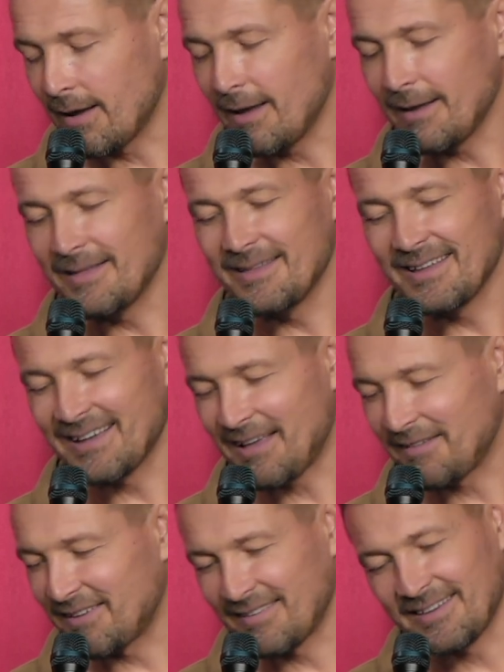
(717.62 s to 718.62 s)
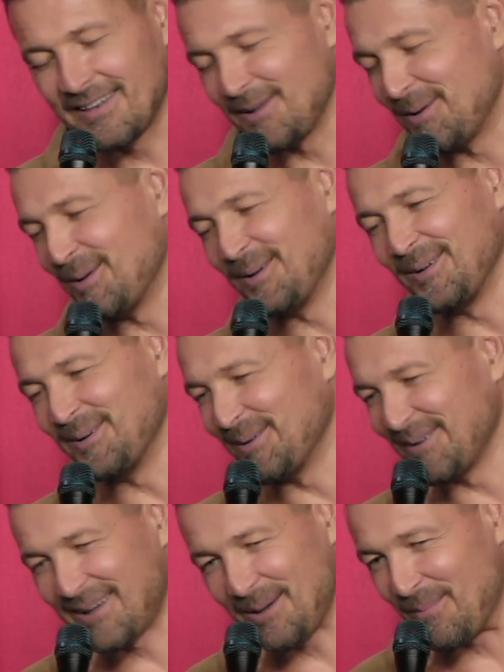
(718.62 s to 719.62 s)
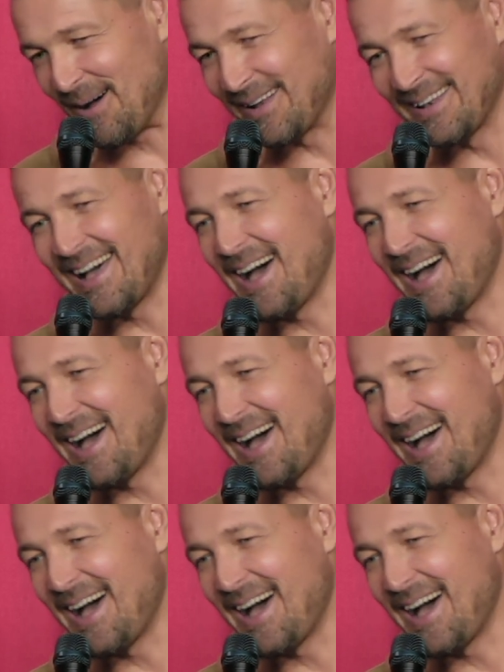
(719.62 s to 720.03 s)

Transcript: And Cassian said, no, no, no, come on.